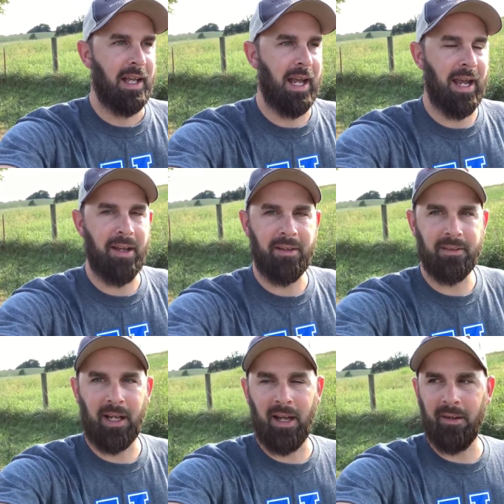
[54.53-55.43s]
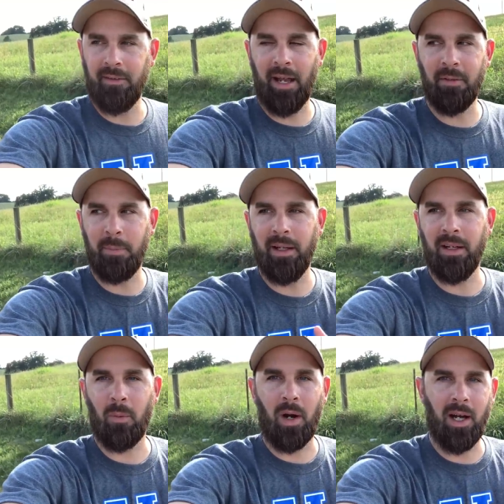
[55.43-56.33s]
I, I haven't been
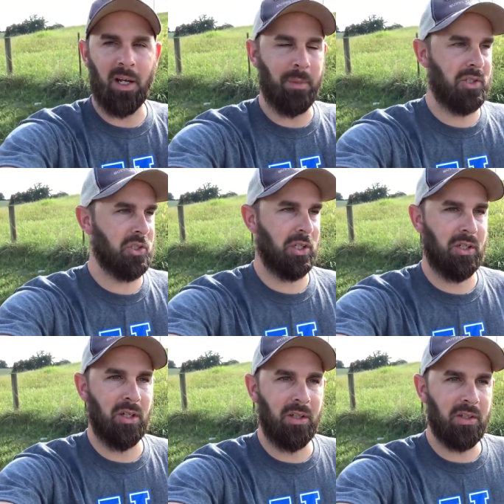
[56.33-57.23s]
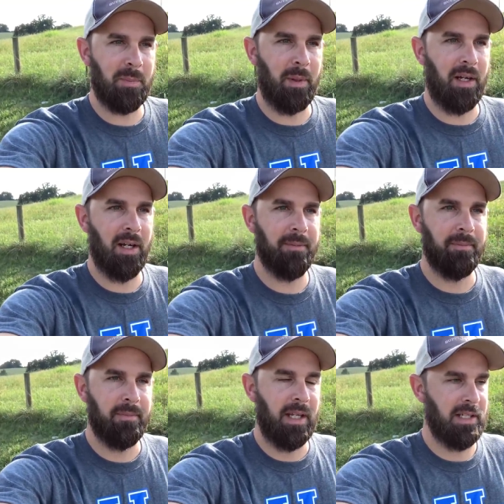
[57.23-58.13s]
in a while, but it's just a good little spot.
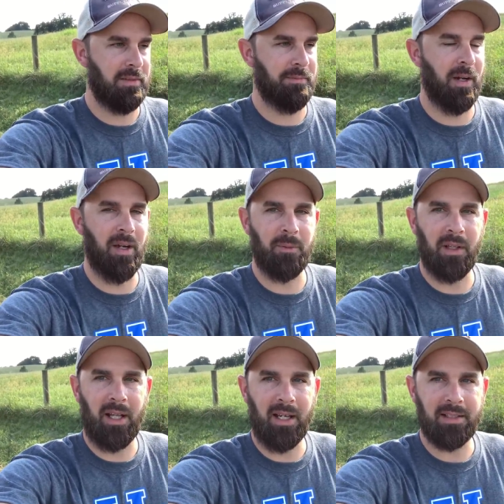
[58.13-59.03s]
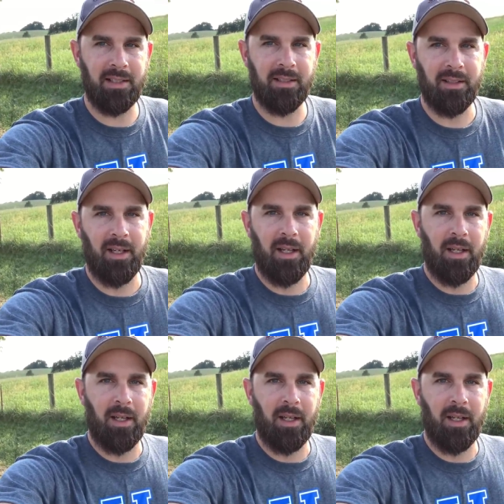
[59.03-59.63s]
It's fun, relaxing.